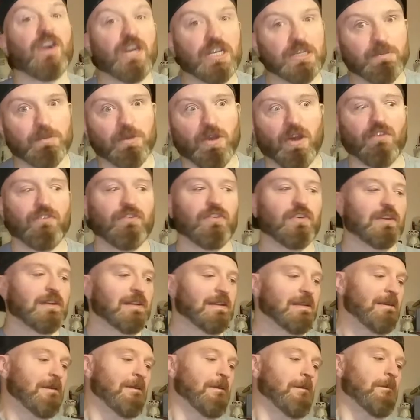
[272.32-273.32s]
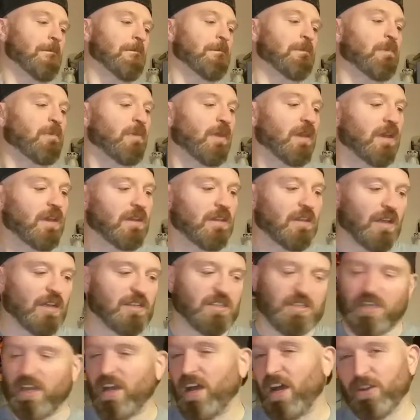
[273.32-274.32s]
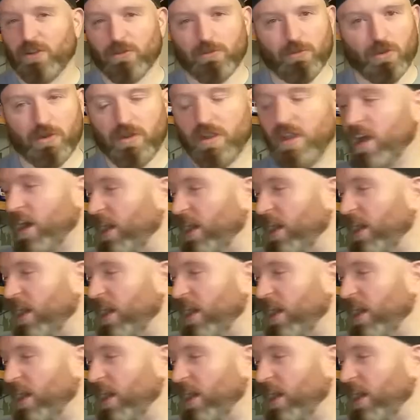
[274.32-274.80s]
Fucks me off. That's it. I don't